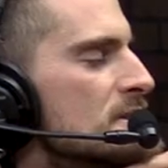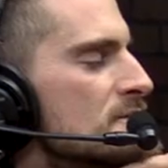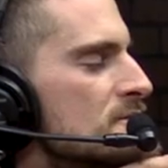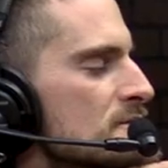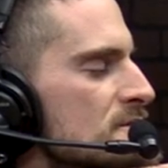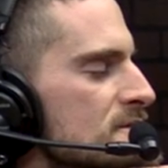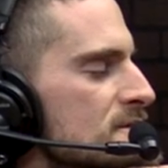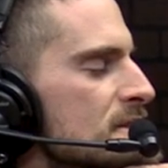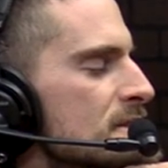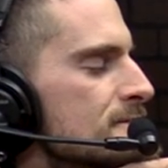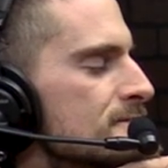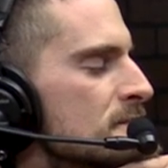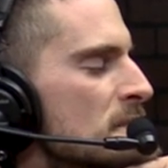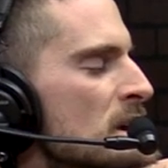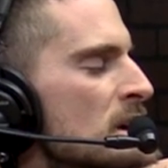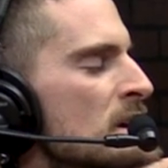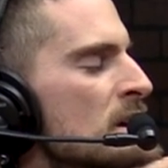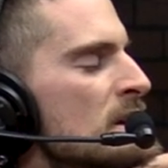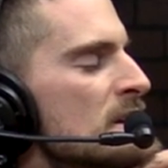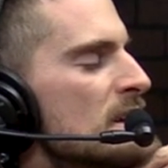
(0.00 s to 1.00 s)
Interesting.
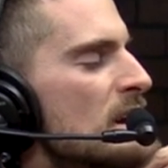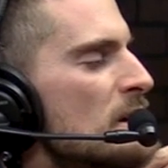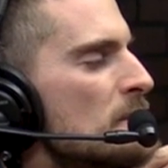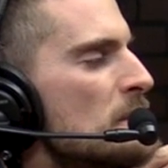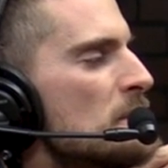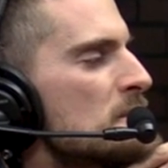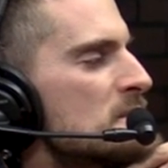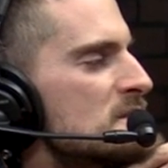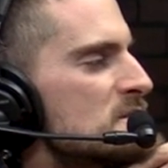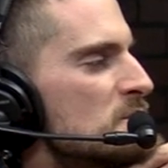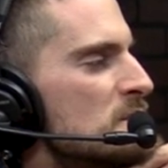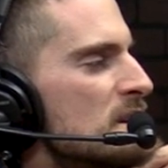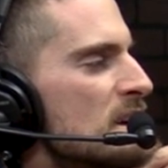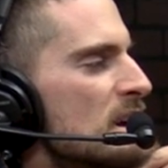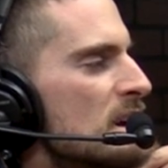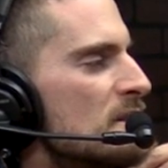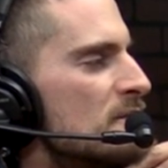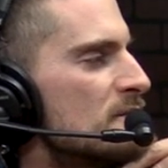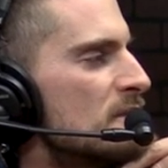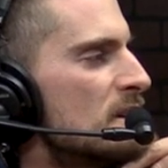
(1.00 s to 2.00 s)
Yeah, I remember because we
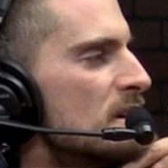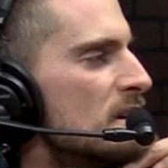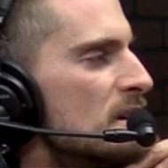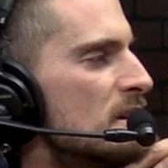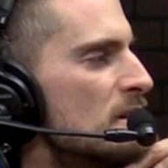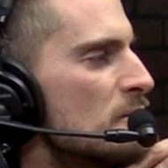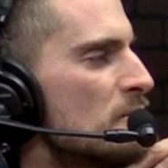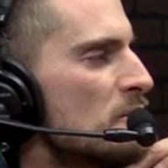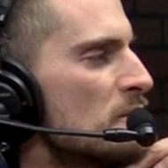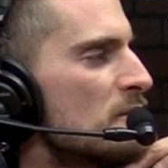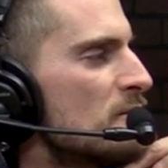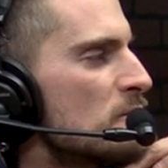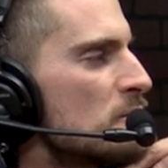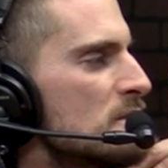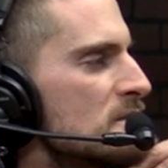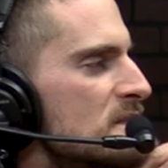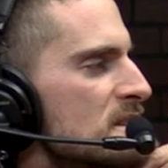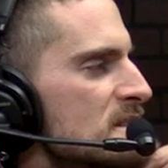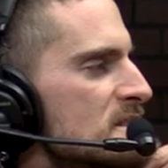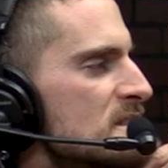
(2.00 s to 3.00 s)
have uh, over at
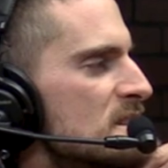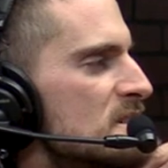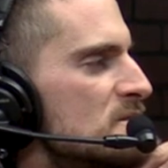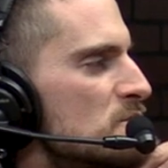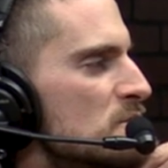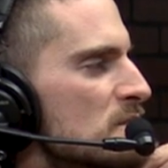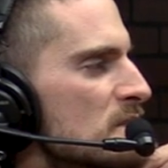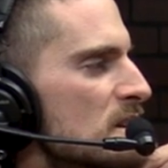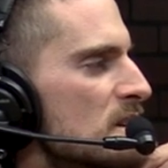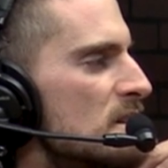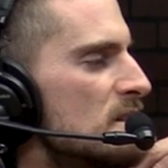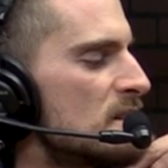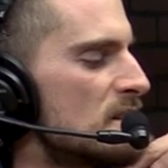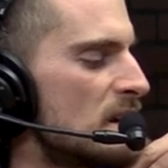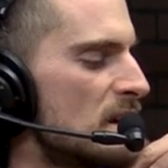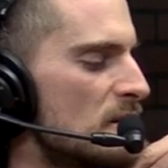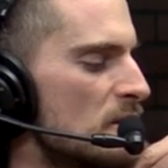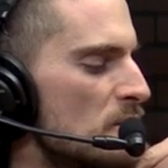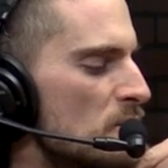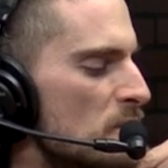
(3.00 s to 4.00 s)
Vortex Edge, we'll get
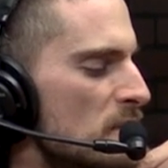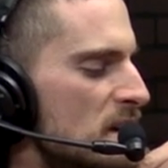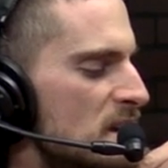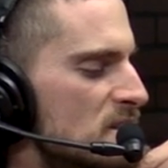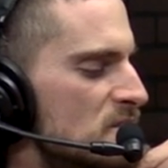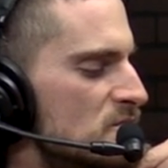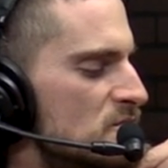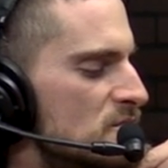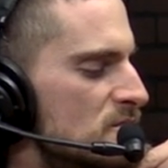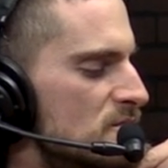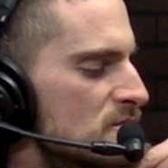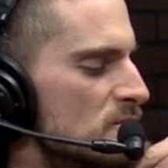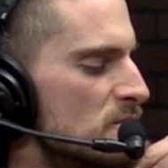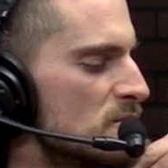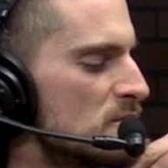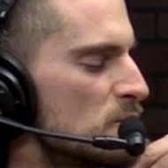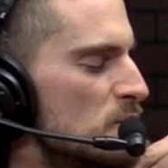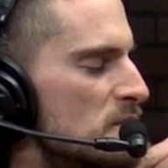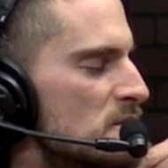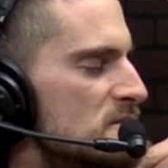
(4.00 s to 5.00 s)
at our range
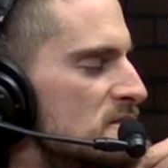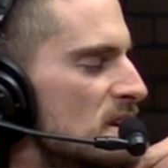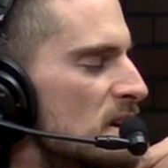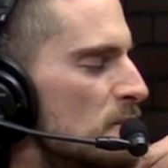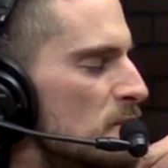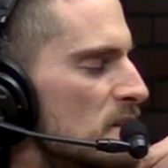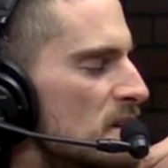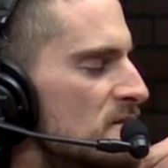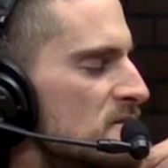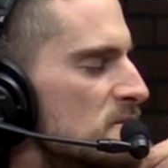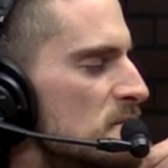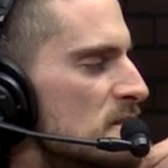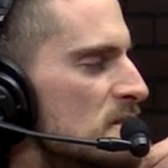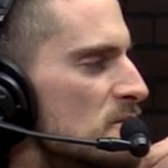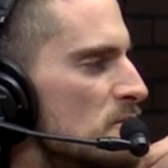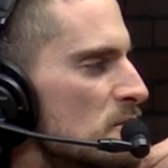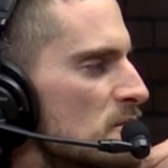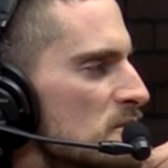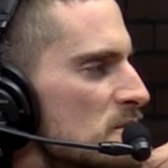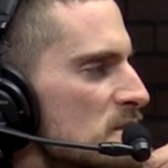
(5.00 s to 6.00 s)
during the wintertime. We'll have some
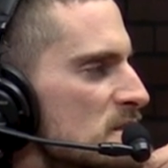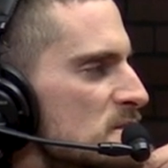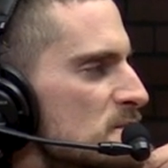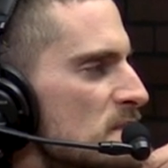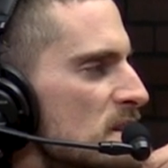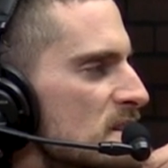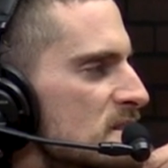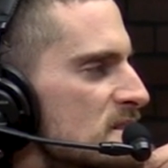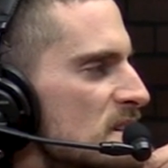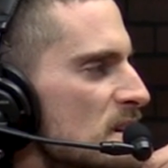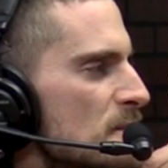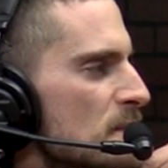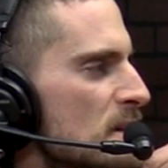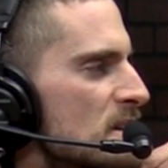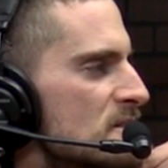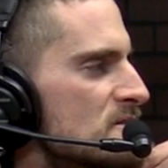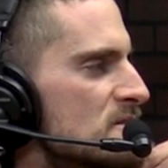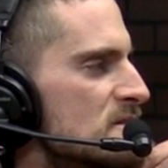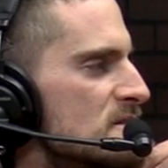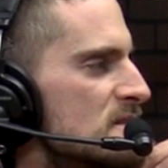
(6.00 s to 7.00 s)
indoor USPSA
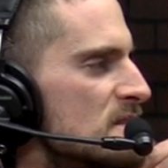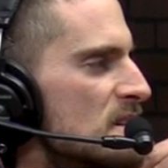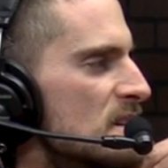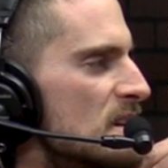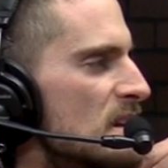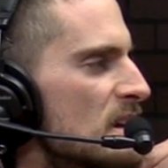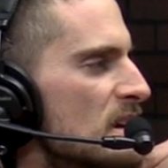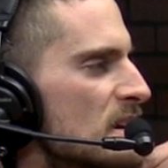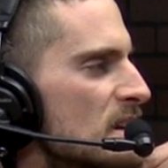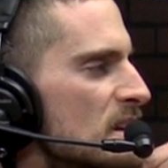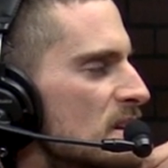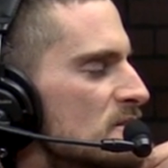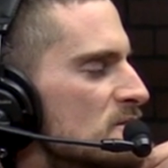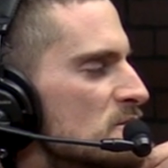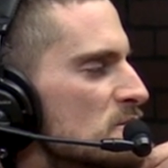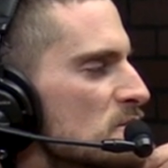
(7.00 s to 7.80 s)
matches, and mm-hmm. and I mm-hmm.